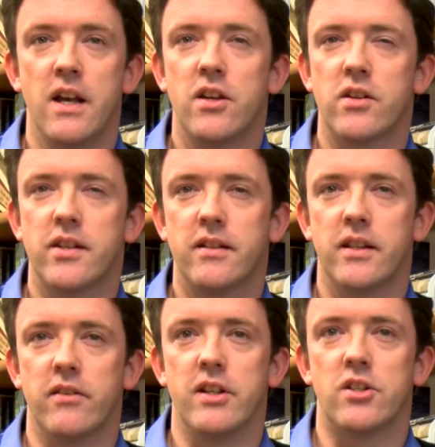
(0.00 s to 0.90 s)
you're
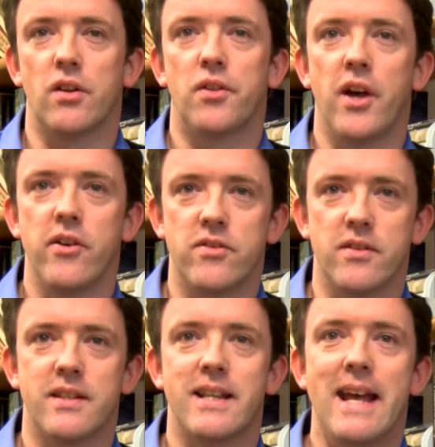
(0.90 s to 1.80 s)
suddenly reaching
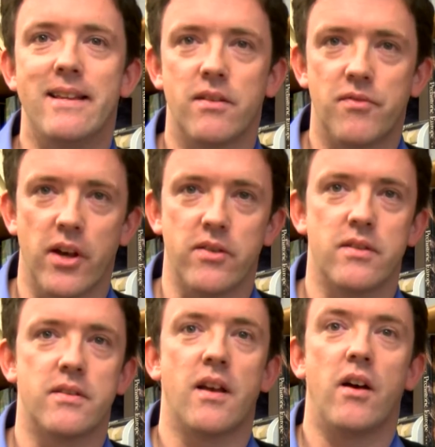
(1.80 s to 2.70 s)
thousands, tens of thousands,